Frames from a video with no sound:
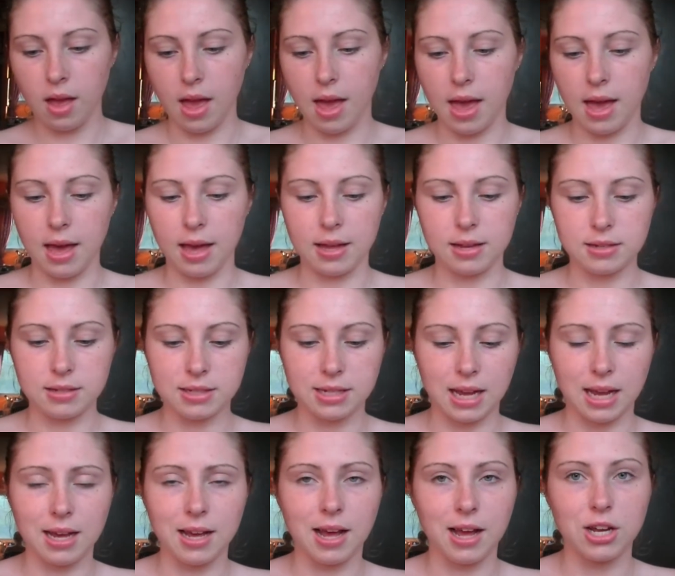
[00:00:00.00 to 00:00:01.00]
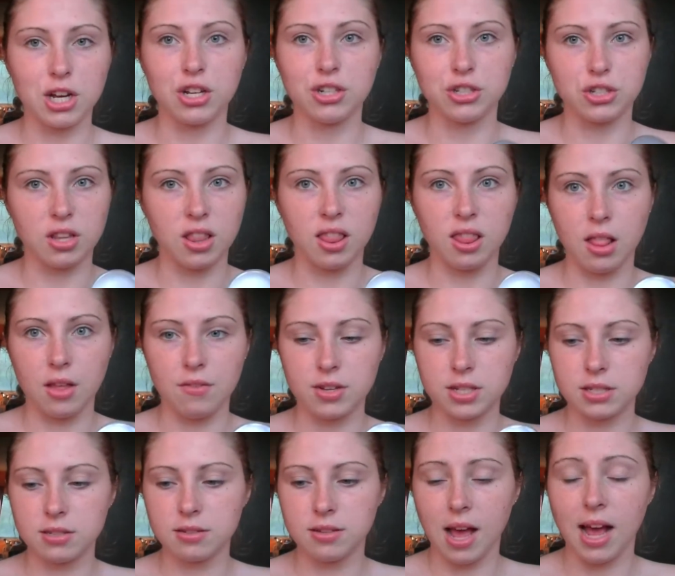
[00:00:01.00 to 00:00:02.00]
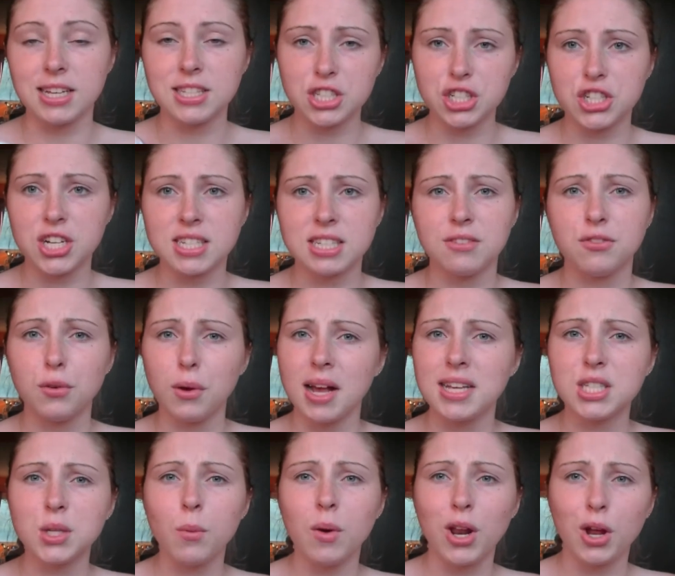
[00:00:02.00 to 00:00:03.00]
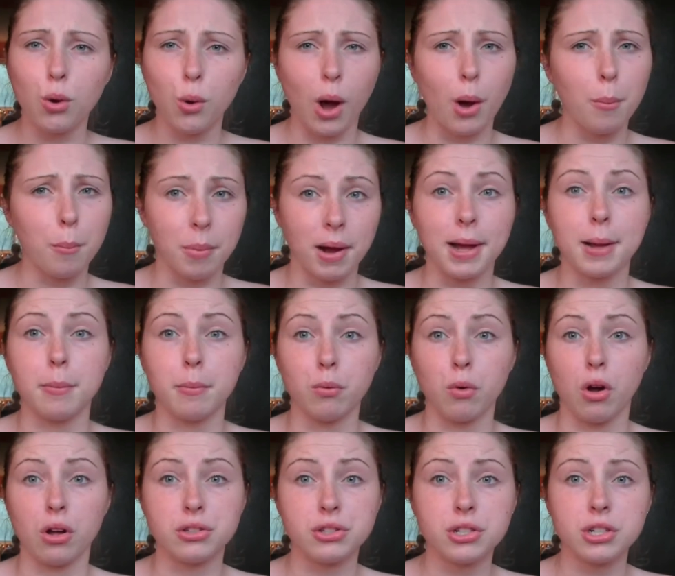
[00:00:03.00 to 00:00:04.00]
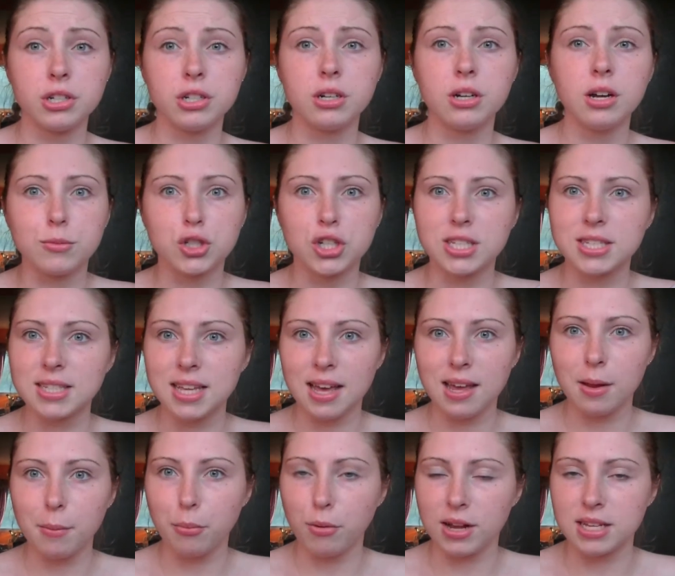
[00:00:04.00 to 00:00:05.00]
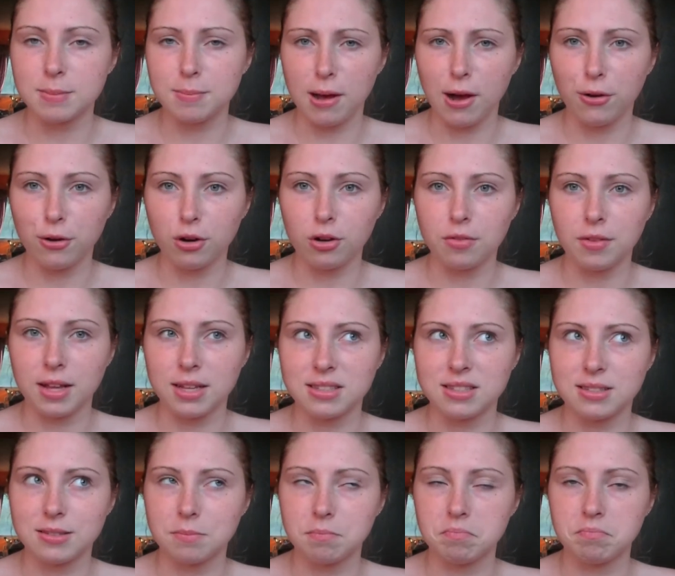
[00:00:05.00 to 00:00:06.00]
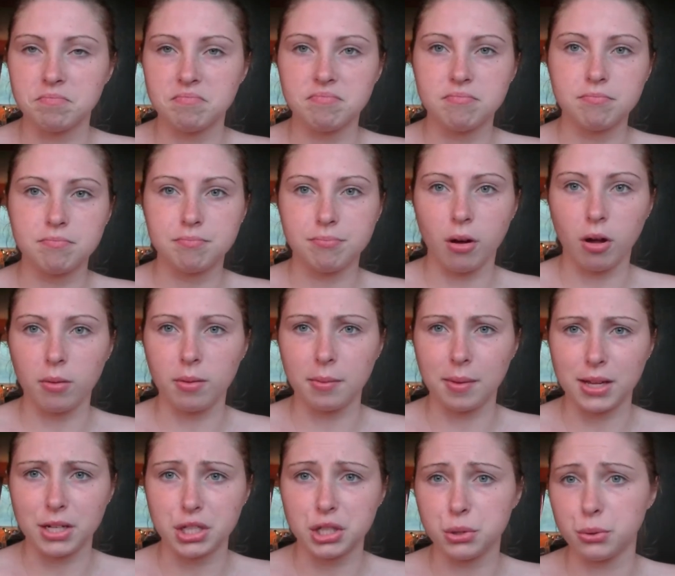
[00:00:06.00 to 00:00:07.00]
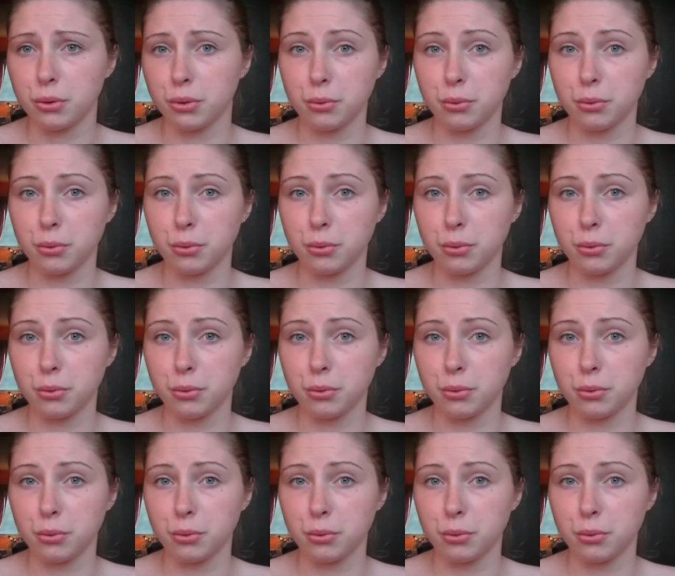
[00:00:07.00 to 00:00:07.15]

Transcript: And yeah, love it. I suggest if you guys don't want to go out and buy a bronzer, just get pressed powder that's probably like two or